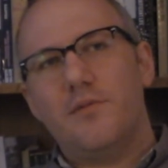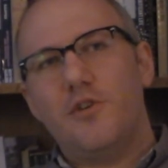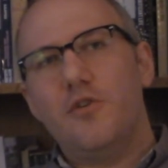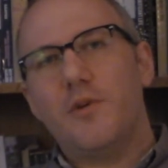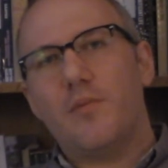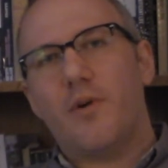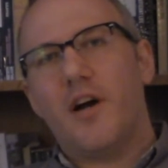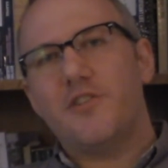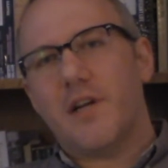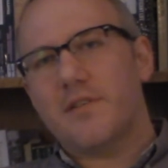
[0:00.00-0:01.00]
human
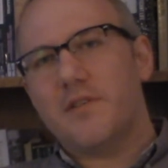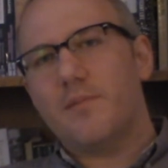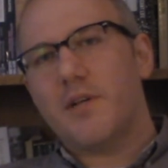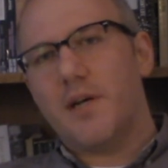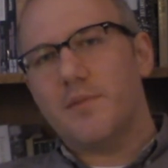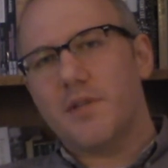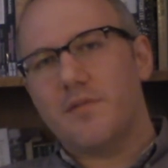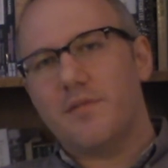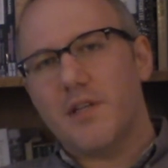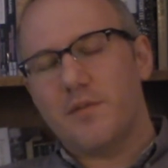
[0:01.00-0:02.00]
projects sometimes
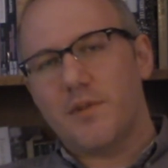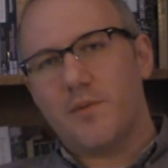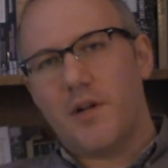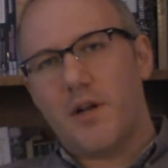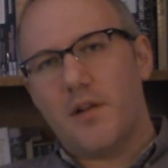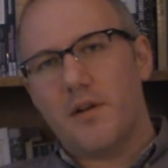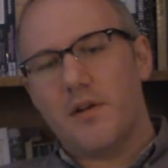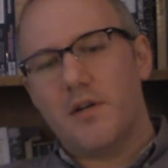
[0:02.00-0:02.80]
conflict with one another,